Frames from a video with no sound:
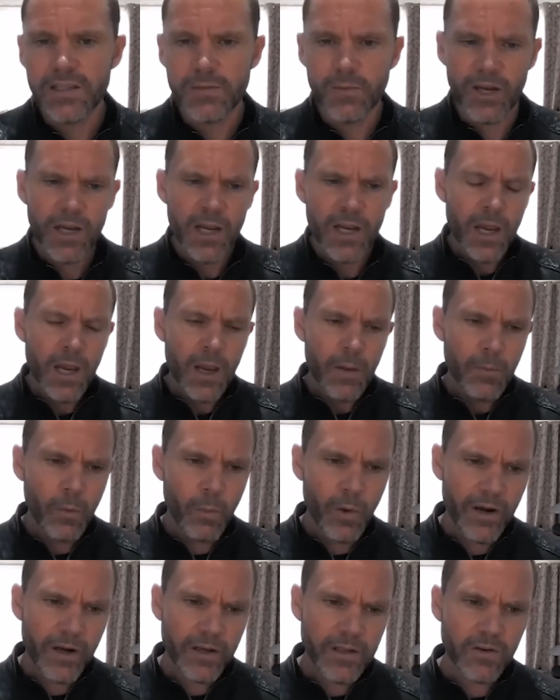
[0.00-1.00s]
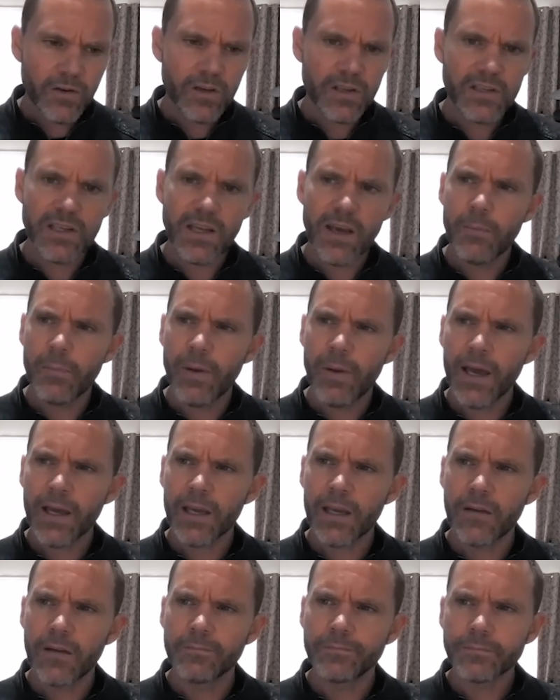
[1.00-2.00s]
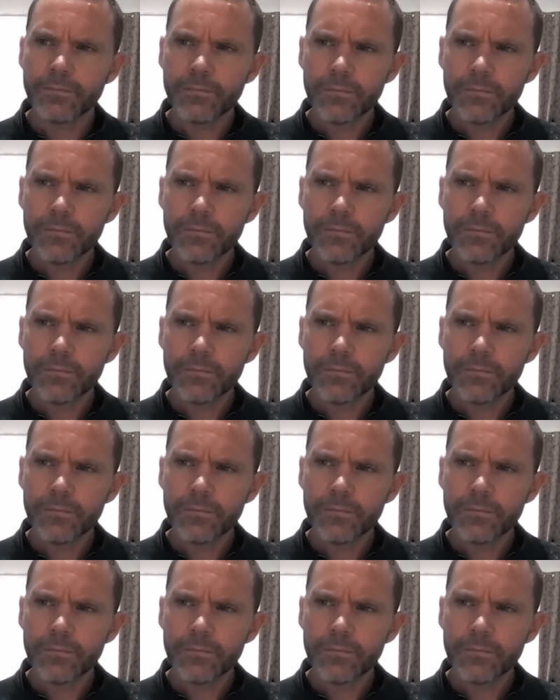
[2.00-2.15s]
But when I took a step back and